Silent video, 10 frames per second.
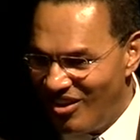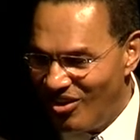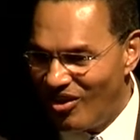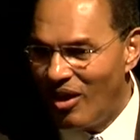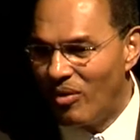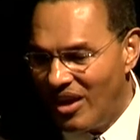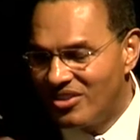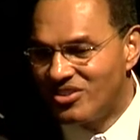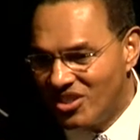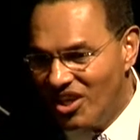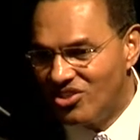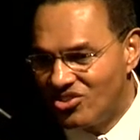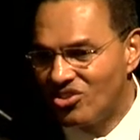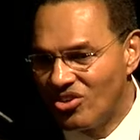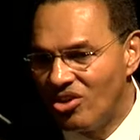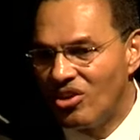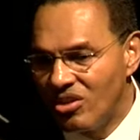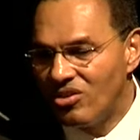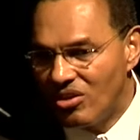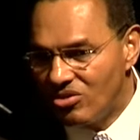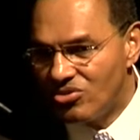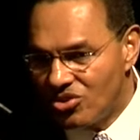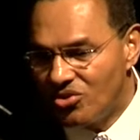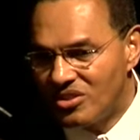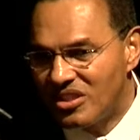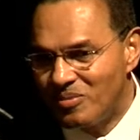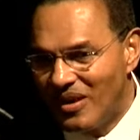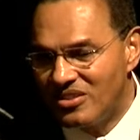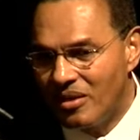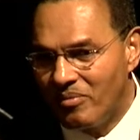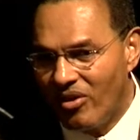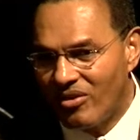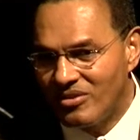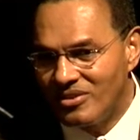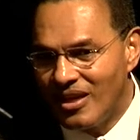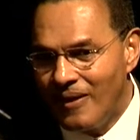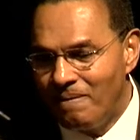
You know, and we need to teach students, especially Americans,